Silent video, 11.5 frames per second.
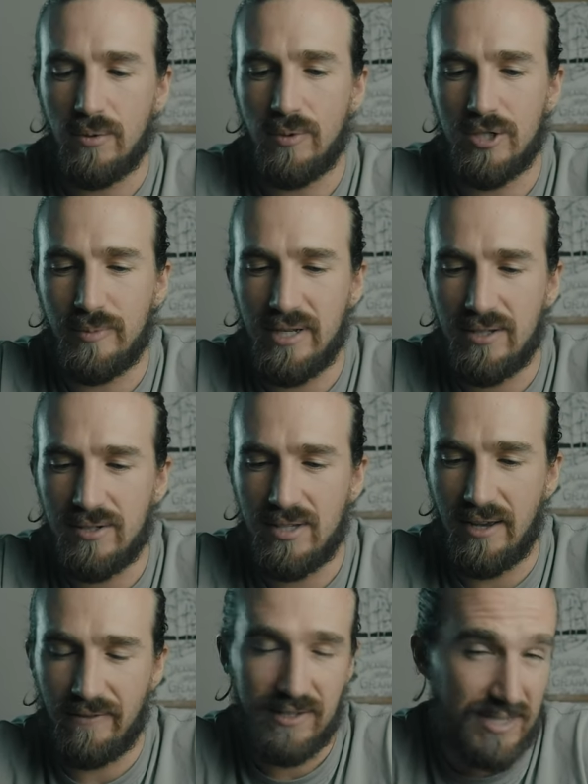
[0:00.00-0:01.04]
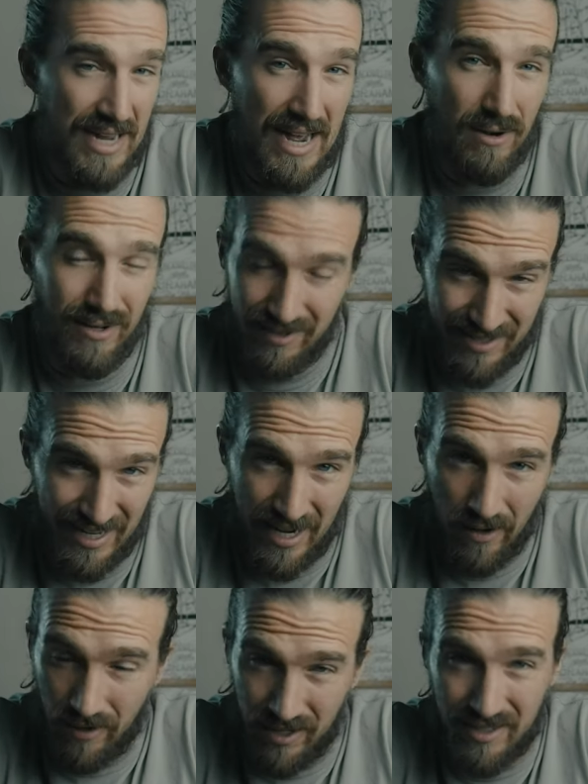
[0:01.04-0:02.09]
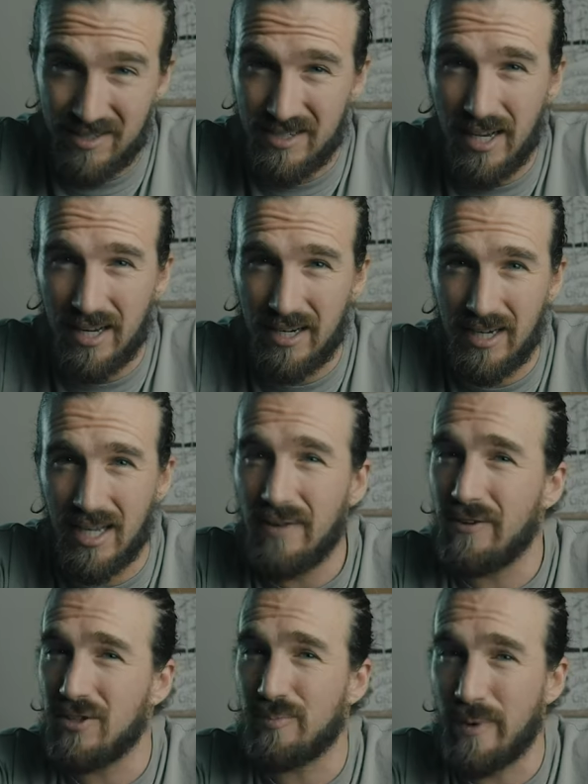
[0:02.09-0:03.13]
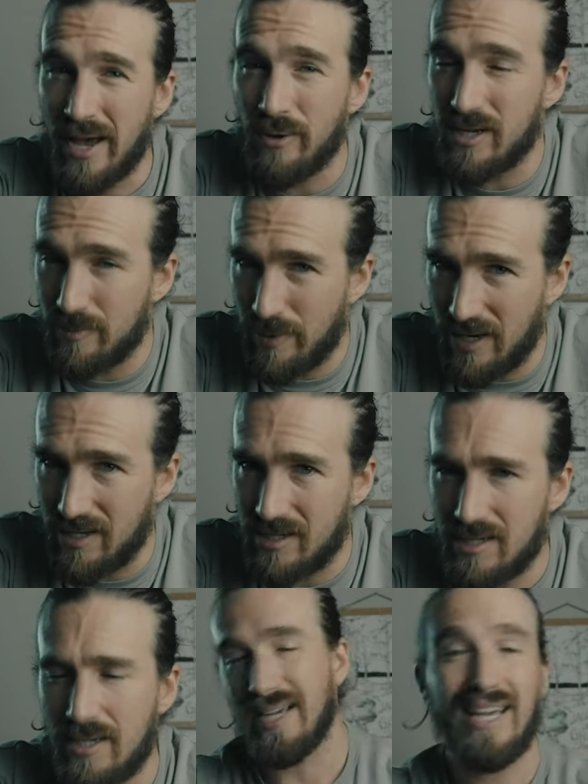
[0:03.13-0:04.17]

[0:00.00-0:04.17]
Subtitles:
which means if it's down, it's down and it's done if it's battery dependent.